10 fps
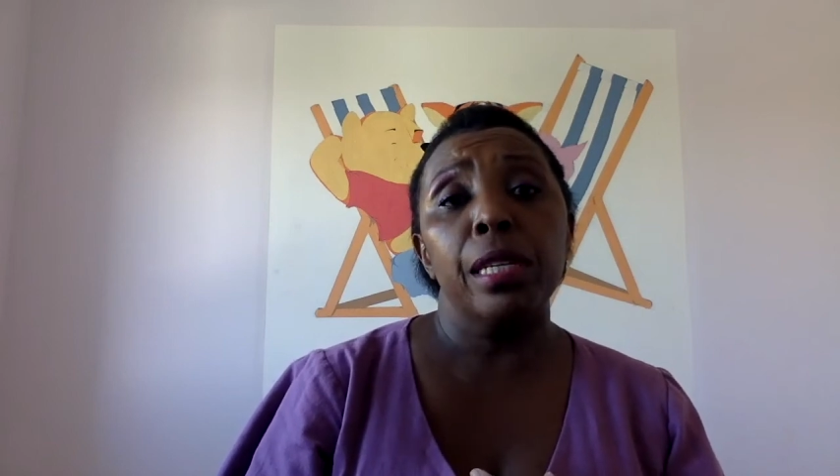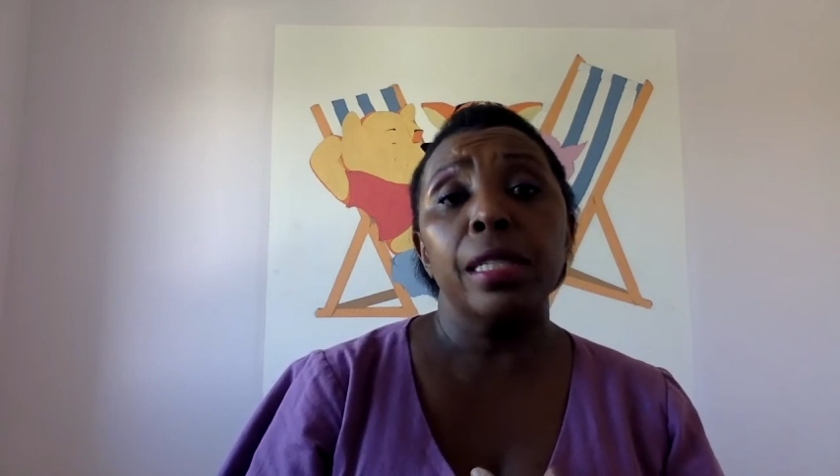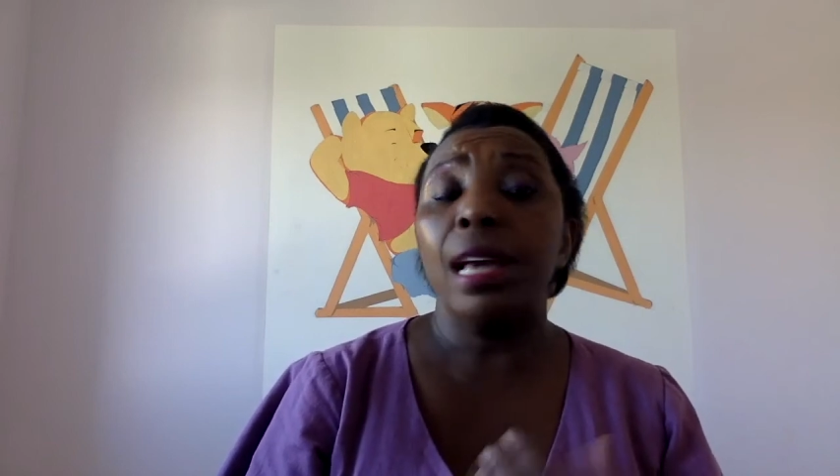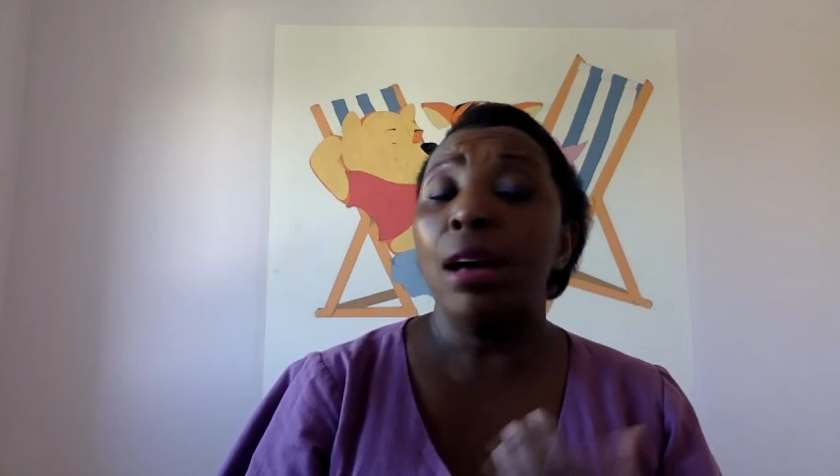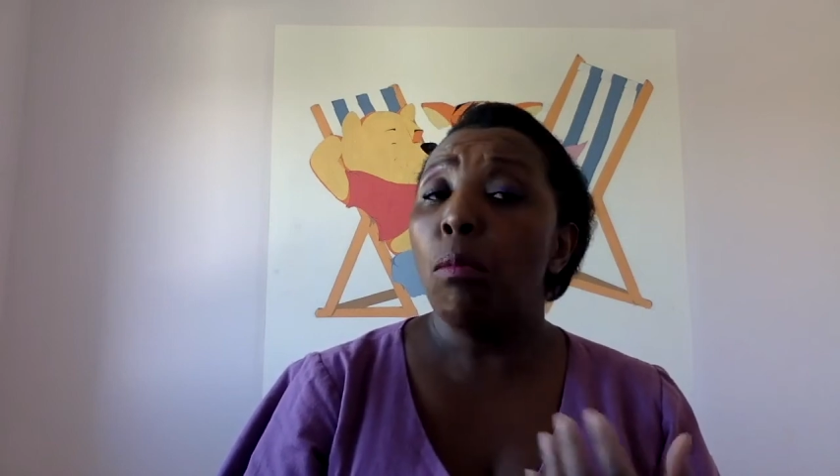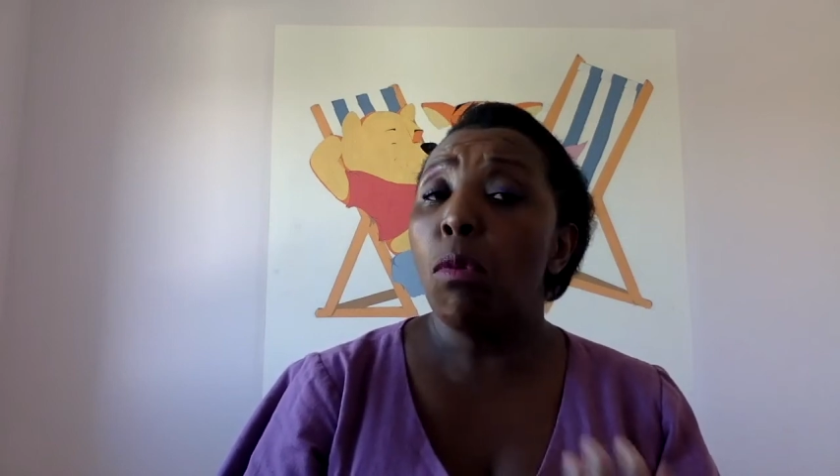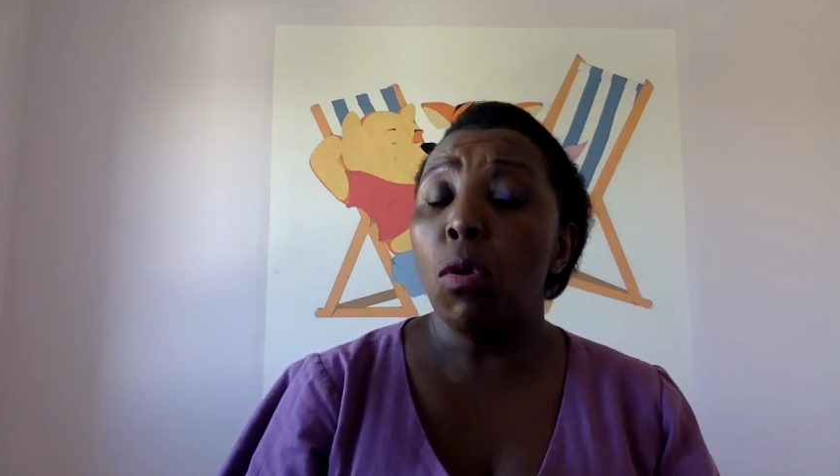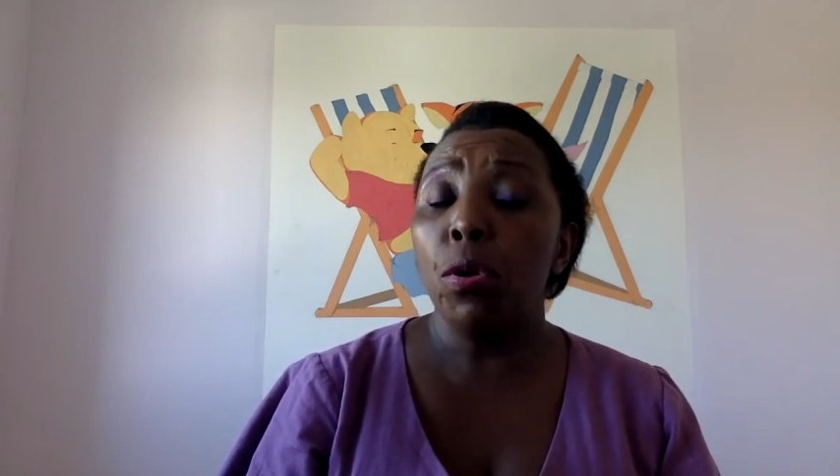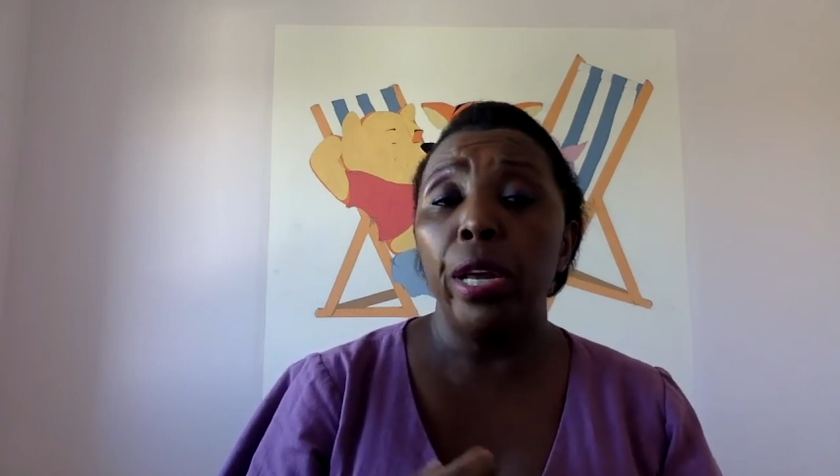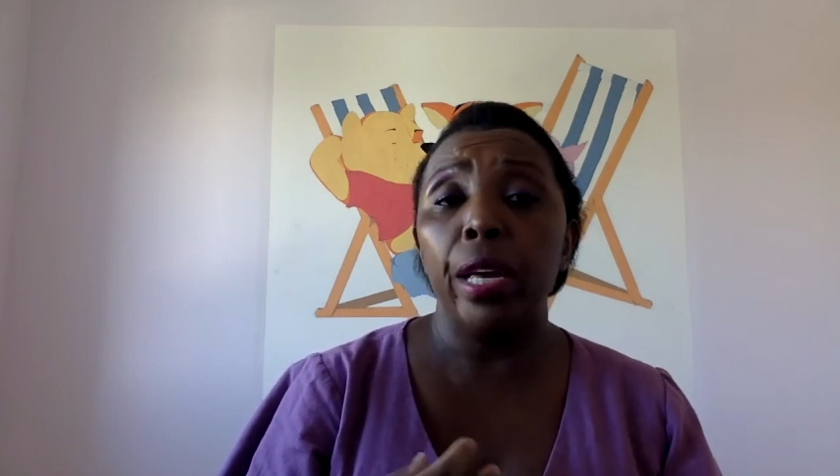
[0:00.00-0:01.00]
that
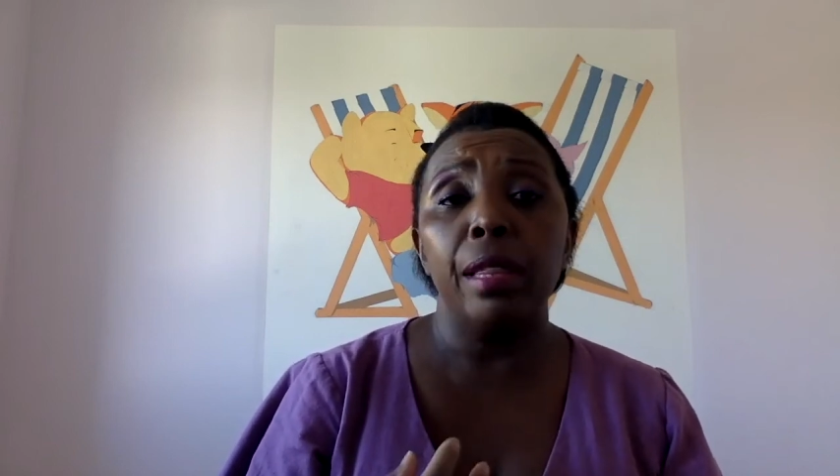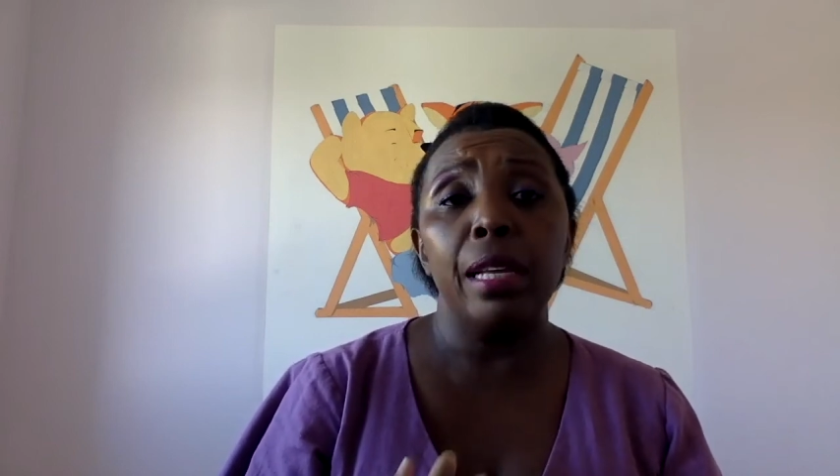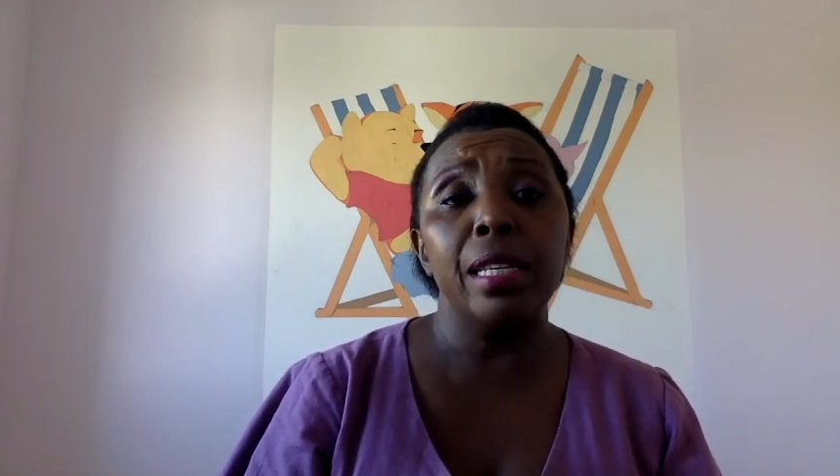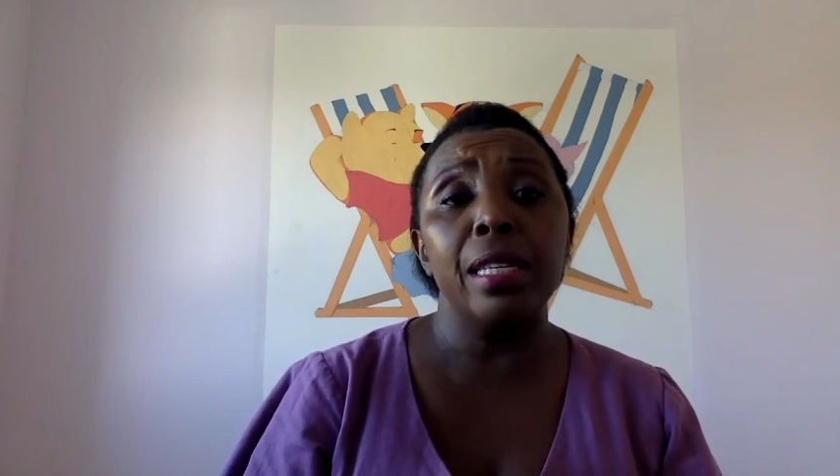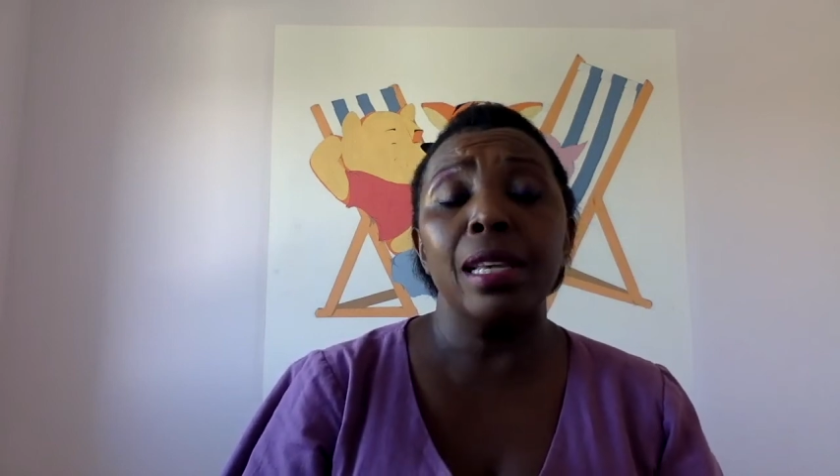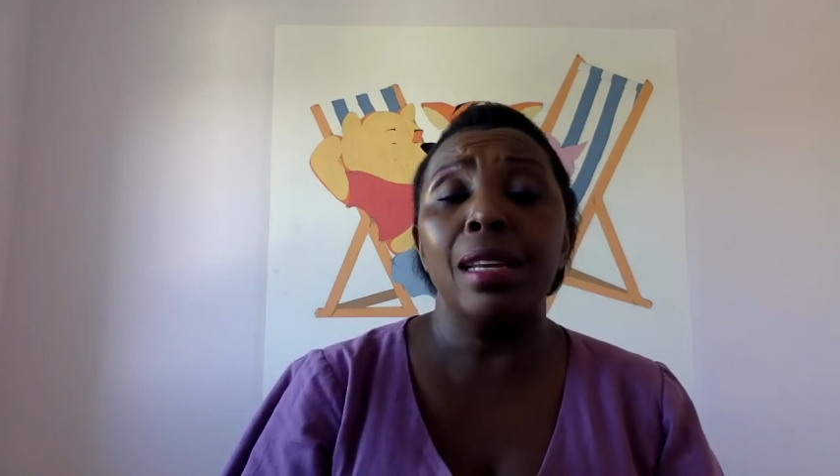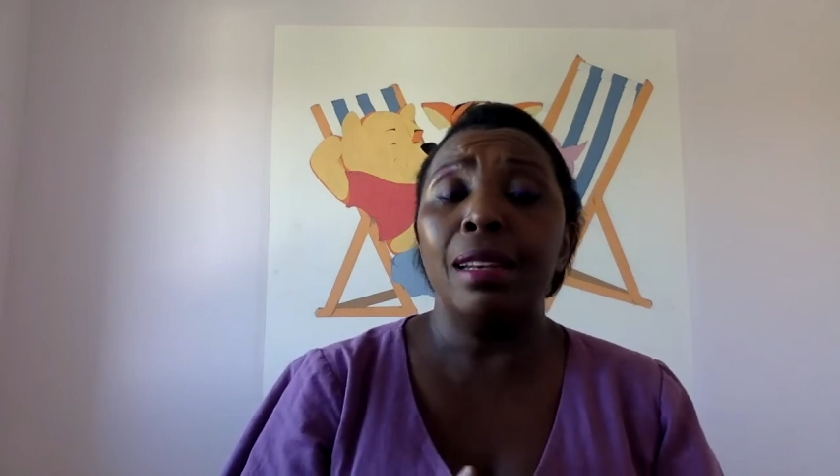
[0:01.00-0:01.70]
mourning that is a